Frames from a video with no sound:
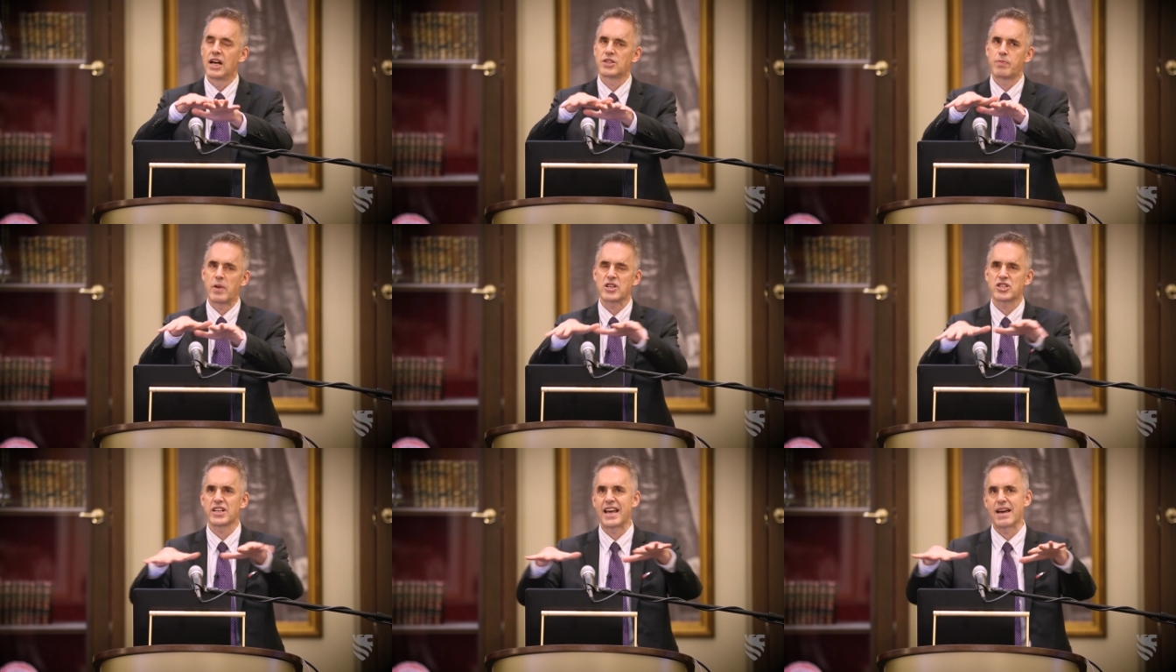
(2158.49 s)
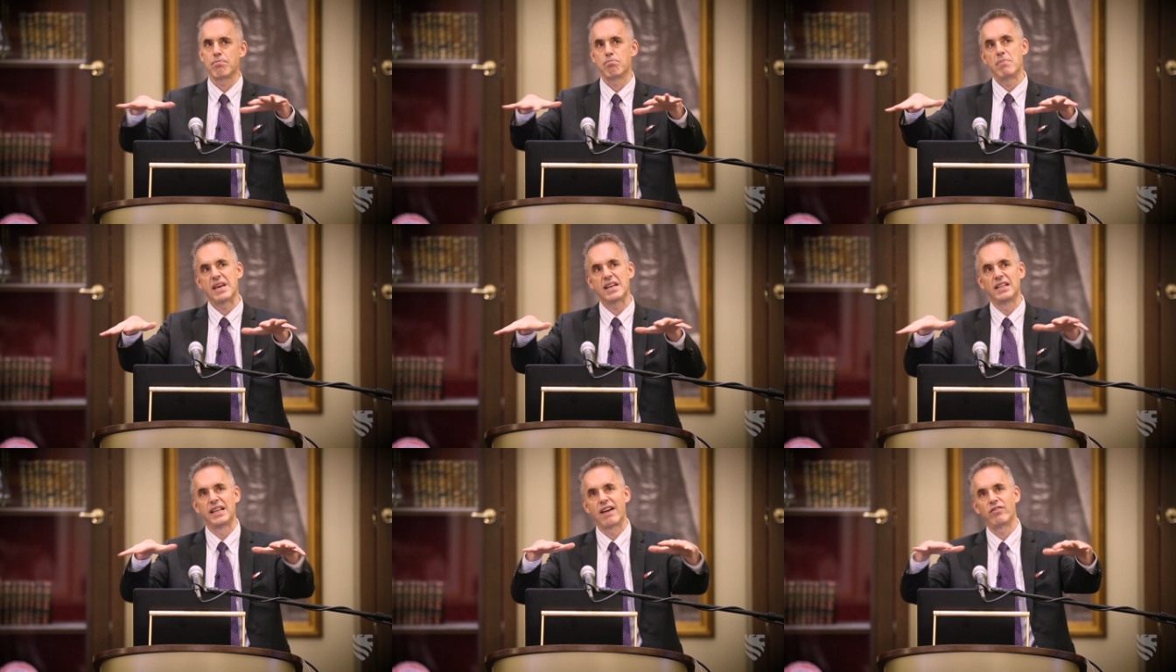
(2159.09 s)
especially at
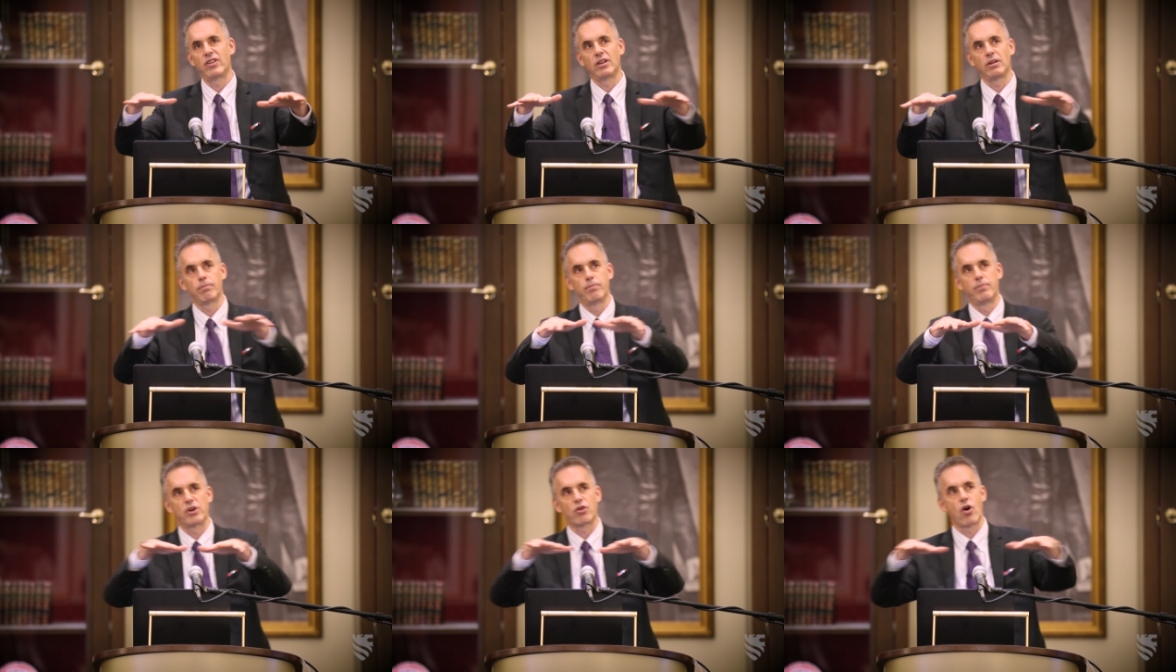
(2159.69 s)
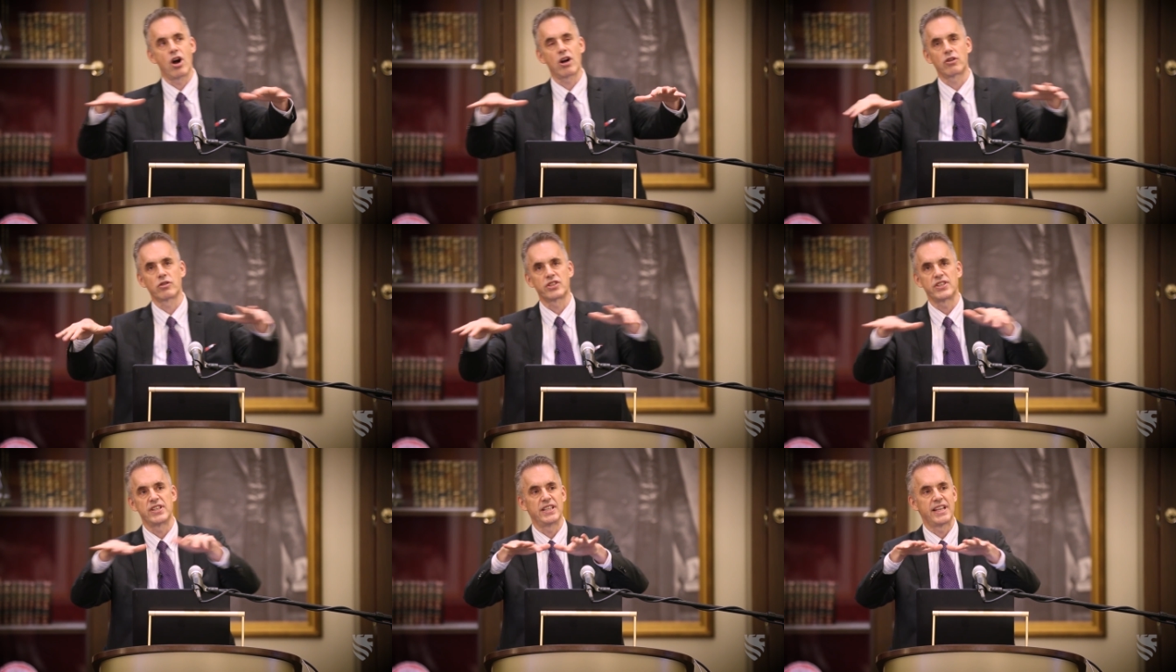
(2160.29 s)
mid-level
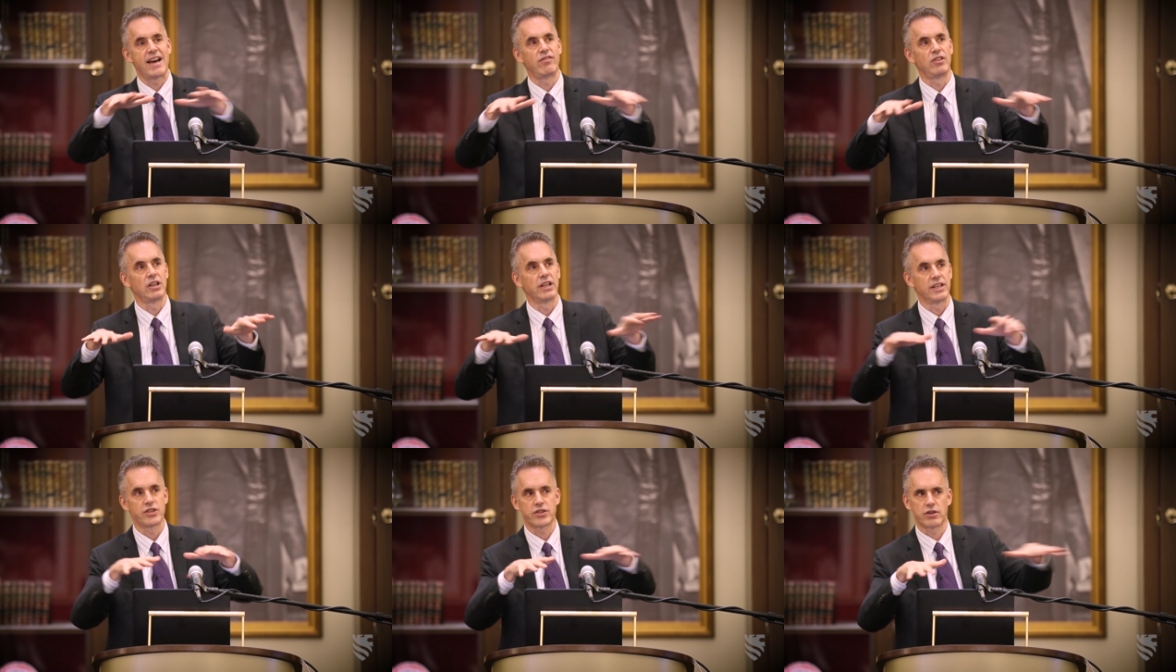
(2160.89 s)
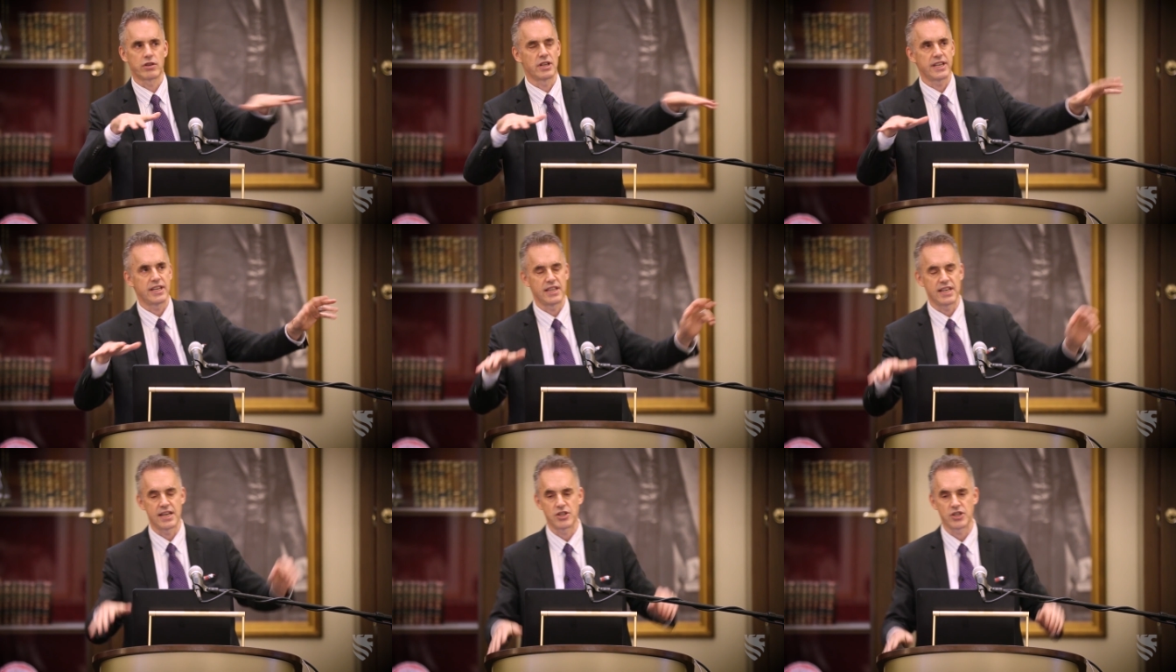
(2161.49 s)
bureaucracy level, and certainly
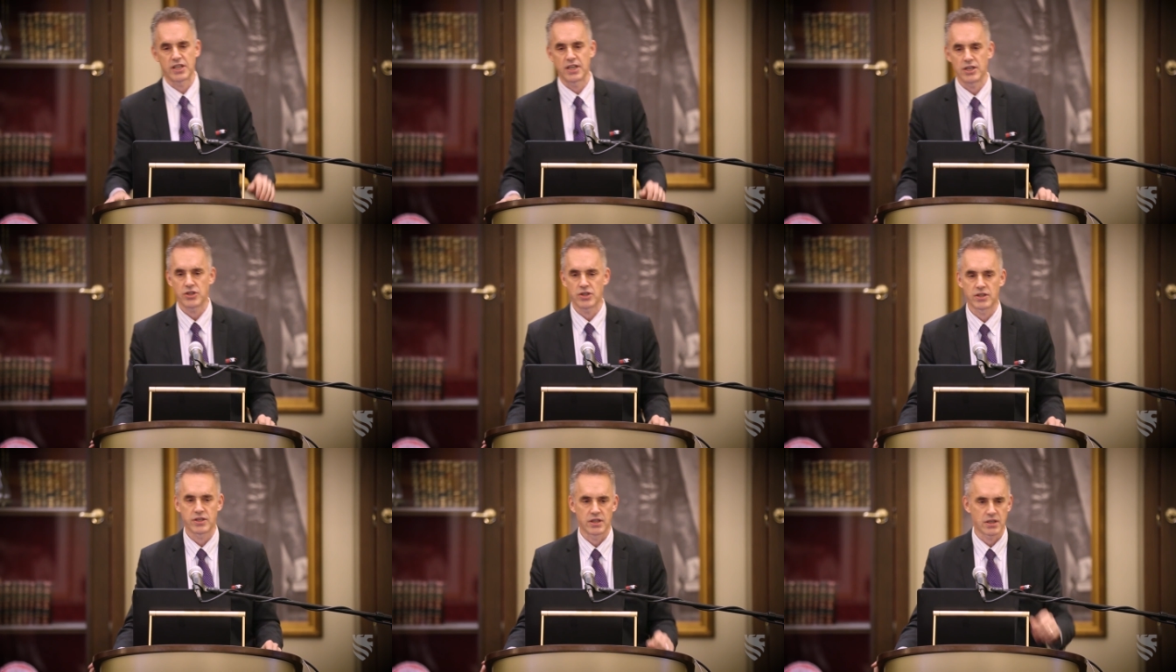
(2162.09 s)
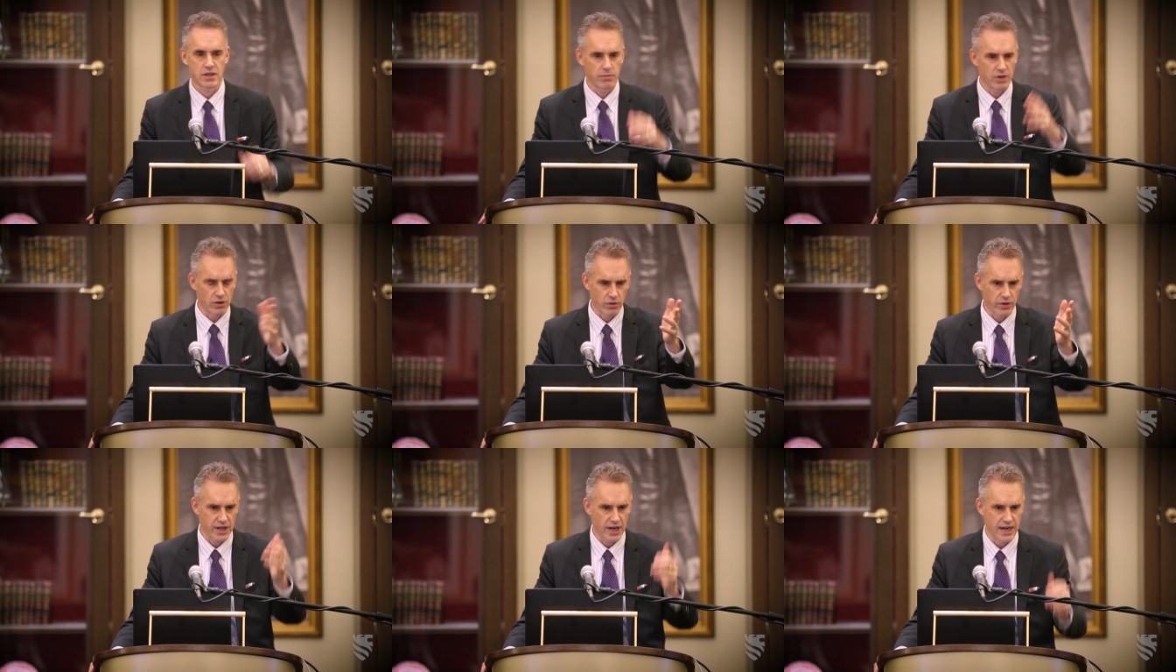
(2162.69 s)
in the education system. You
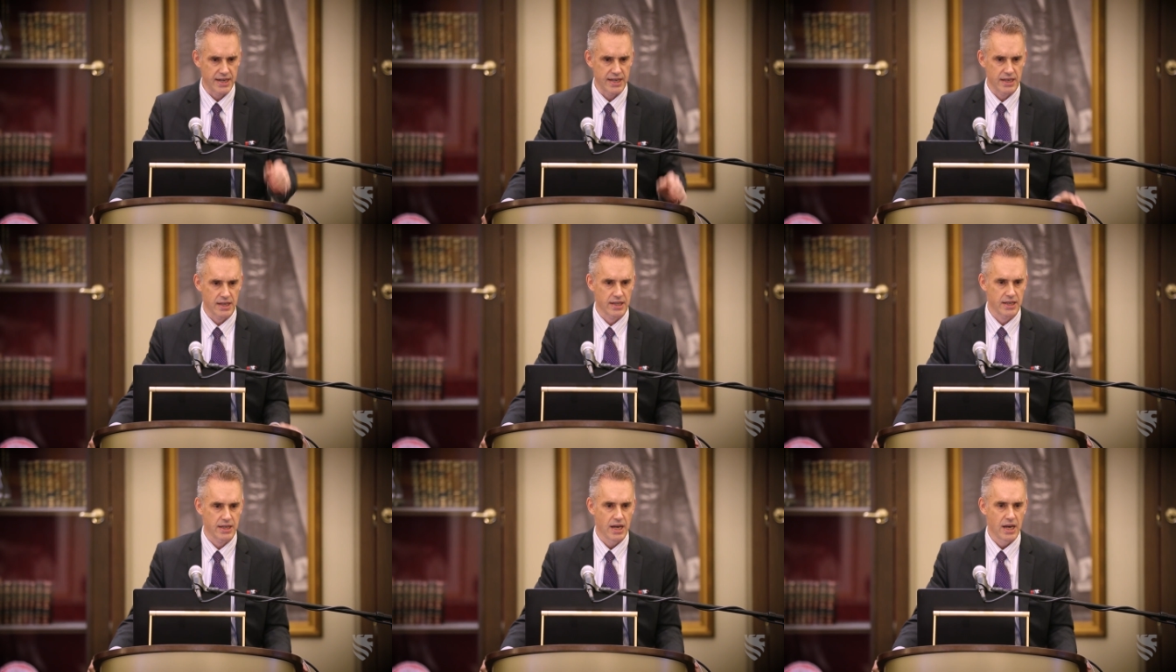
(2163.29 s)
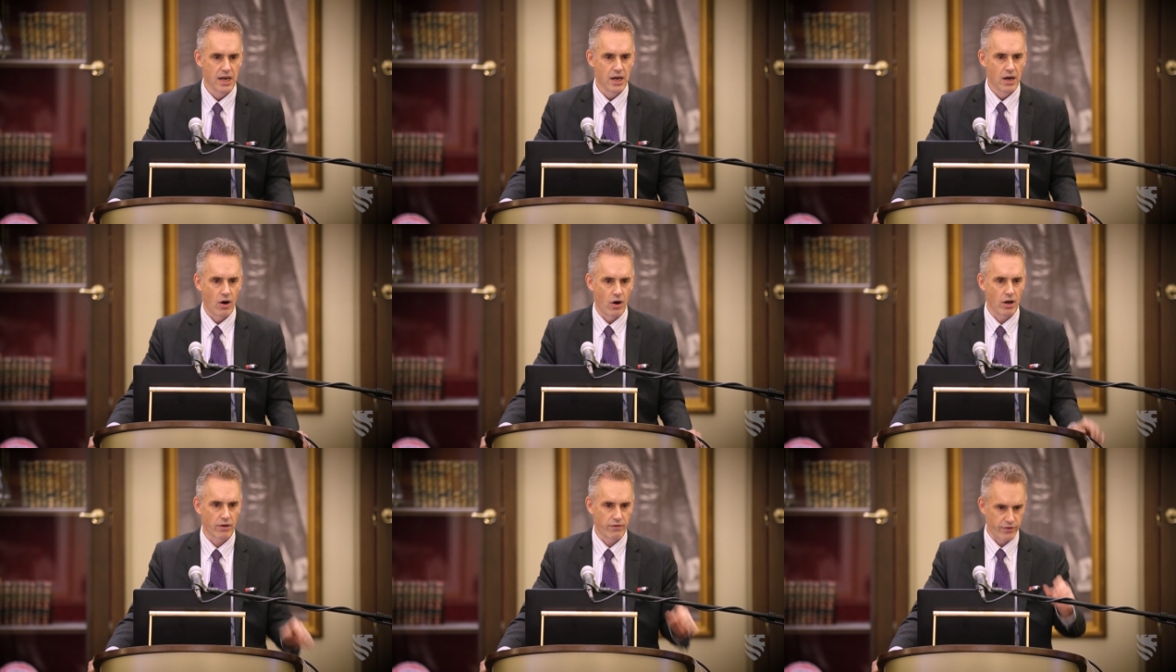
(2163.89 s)
know, the idea that
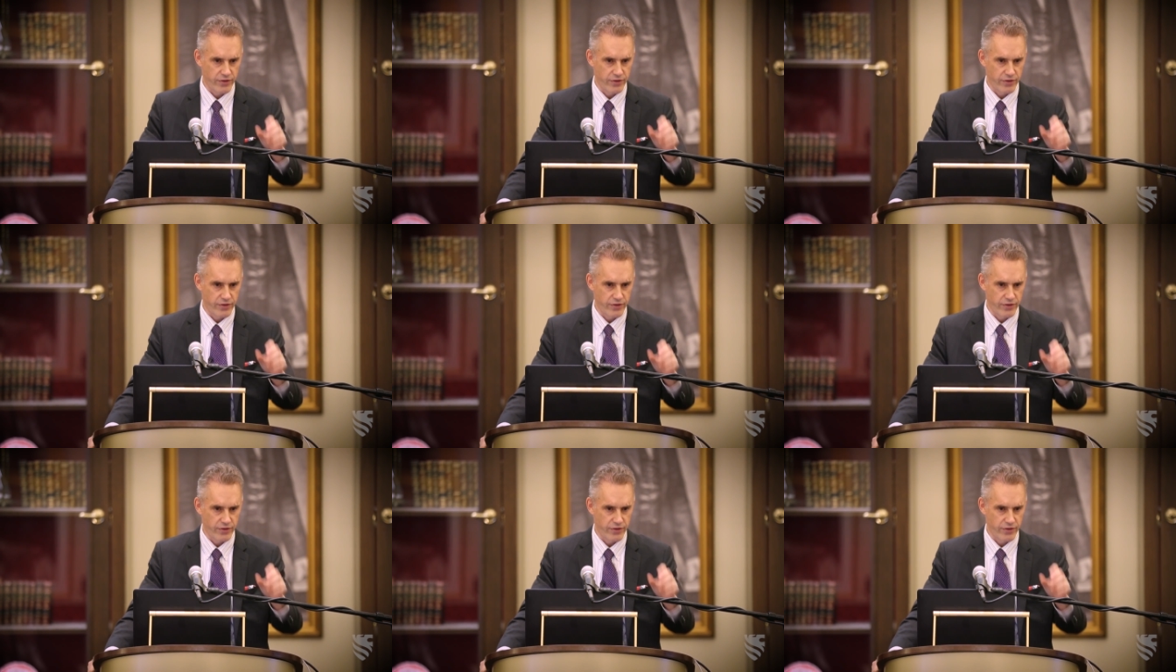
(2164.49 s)
all